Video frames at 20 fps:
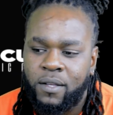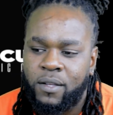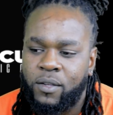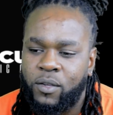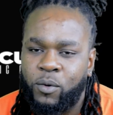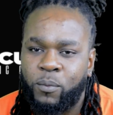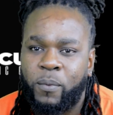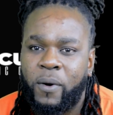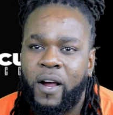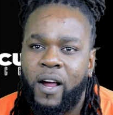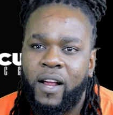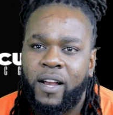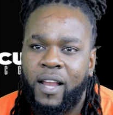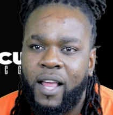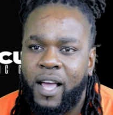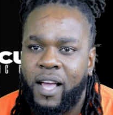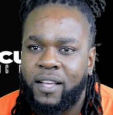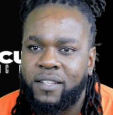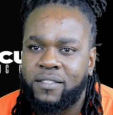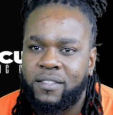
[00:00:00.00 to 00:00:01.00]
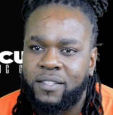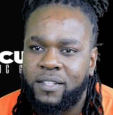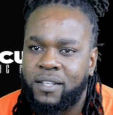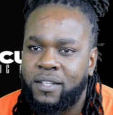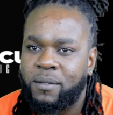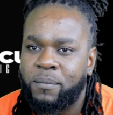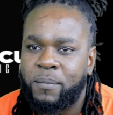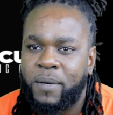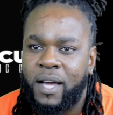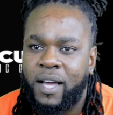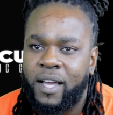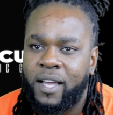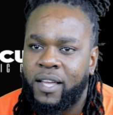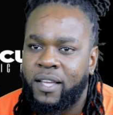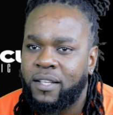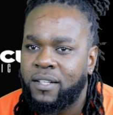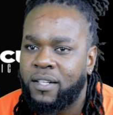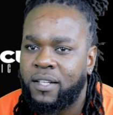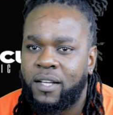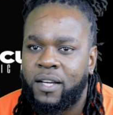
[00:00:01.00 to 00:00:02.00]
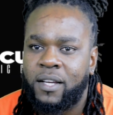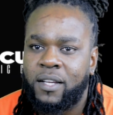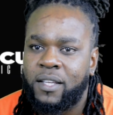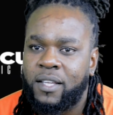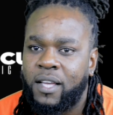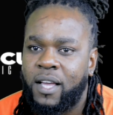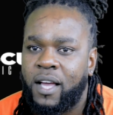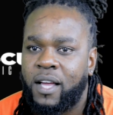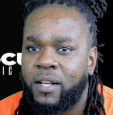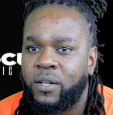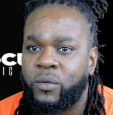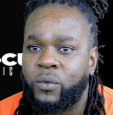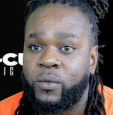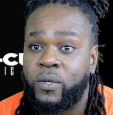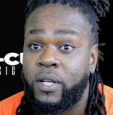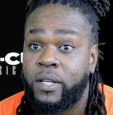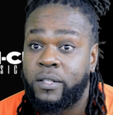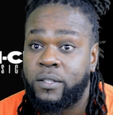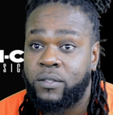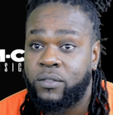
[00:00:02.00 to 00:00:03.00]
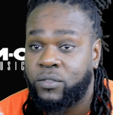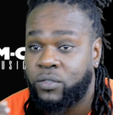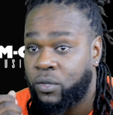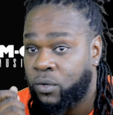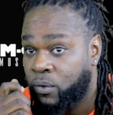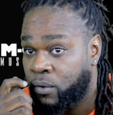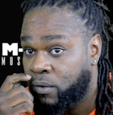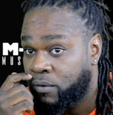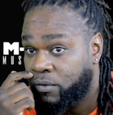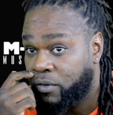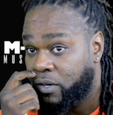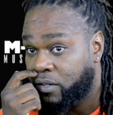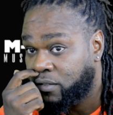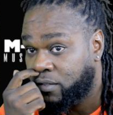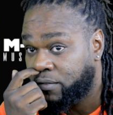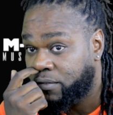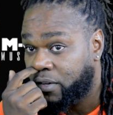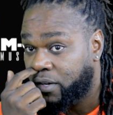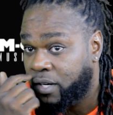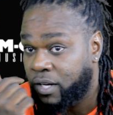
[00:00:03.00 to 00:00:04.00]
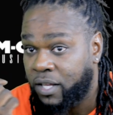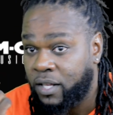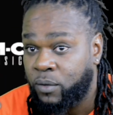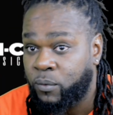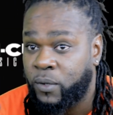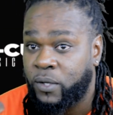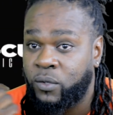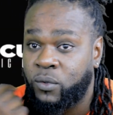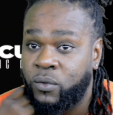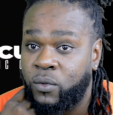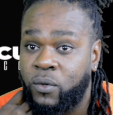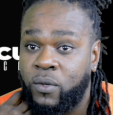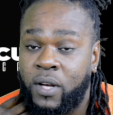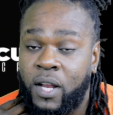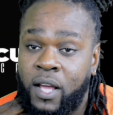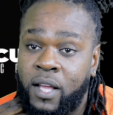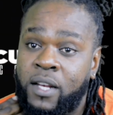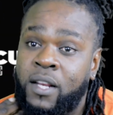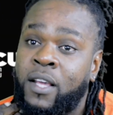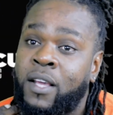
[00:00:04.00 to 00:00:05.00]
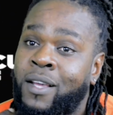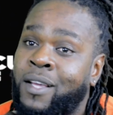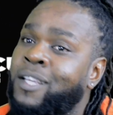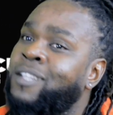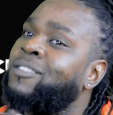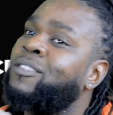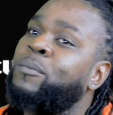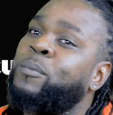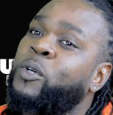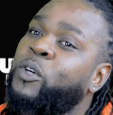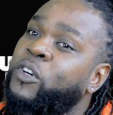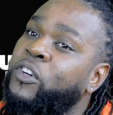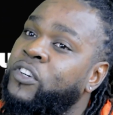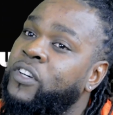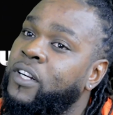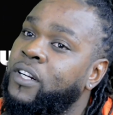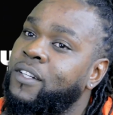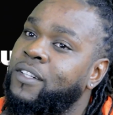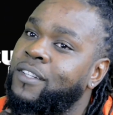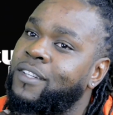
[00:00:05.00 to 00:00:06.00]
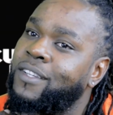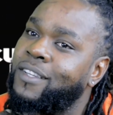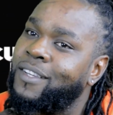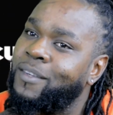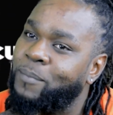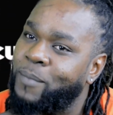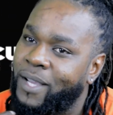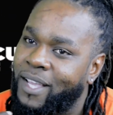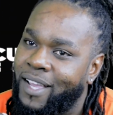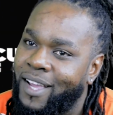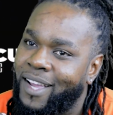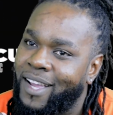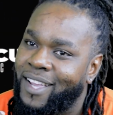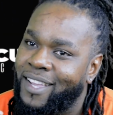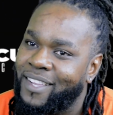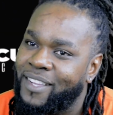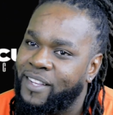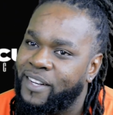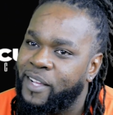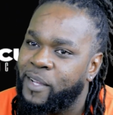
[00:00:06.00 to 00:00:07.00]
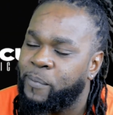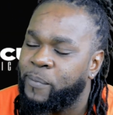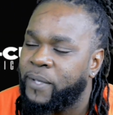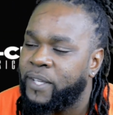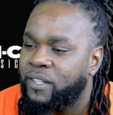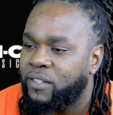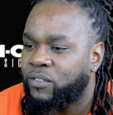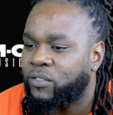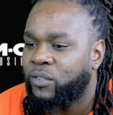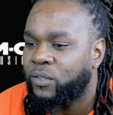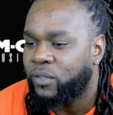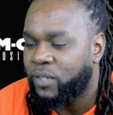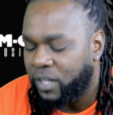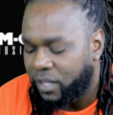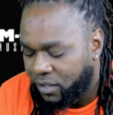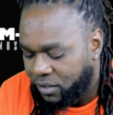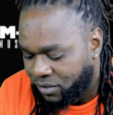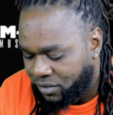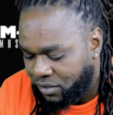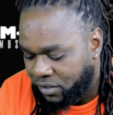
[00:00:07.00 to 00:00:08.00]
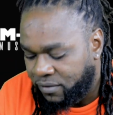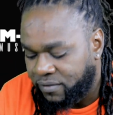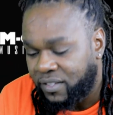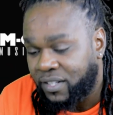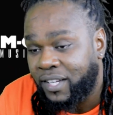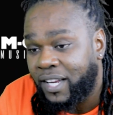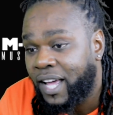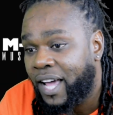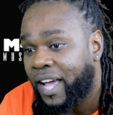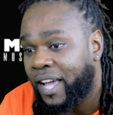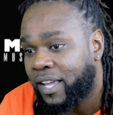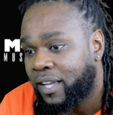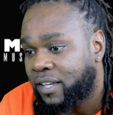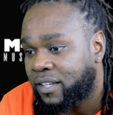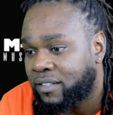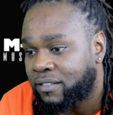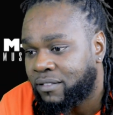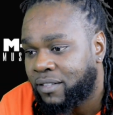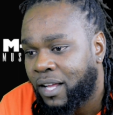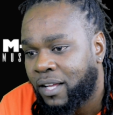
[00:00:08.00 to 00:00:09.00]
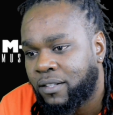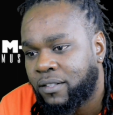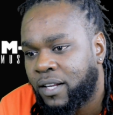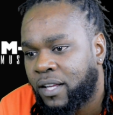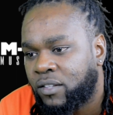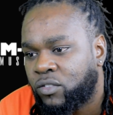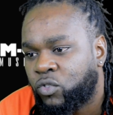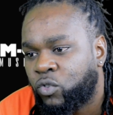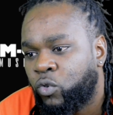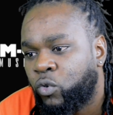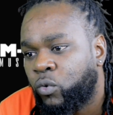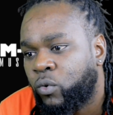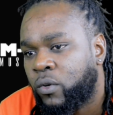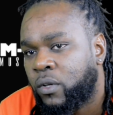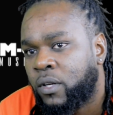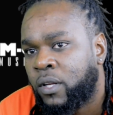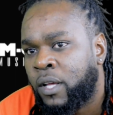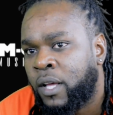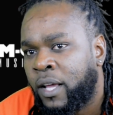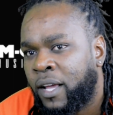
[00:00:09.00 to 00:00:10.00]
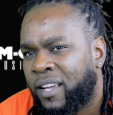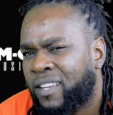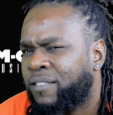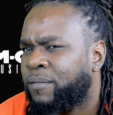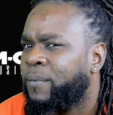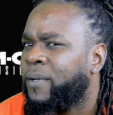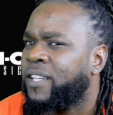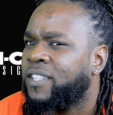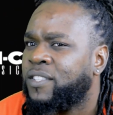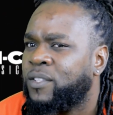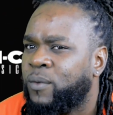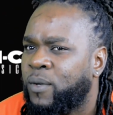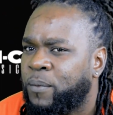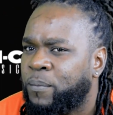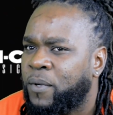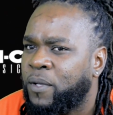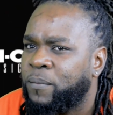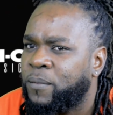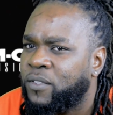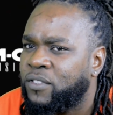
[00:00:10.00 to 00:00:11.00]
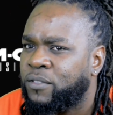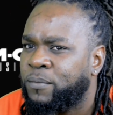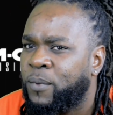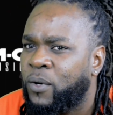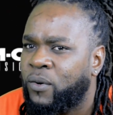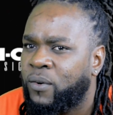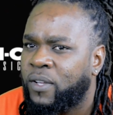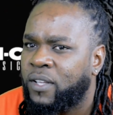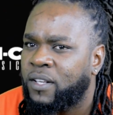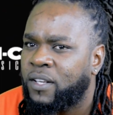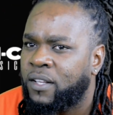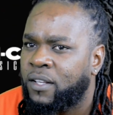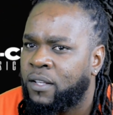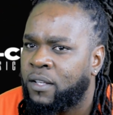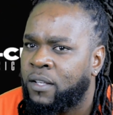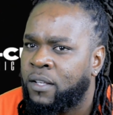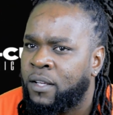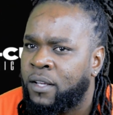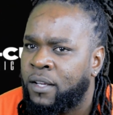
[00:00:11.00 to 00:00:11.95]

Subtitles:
you paralyze a nigga mind, he can't do nothing. So first of all, anyone who do that is a murderer in my eye, you know what I mean? So they deserve to die because that's cruel. Especially when people smoking and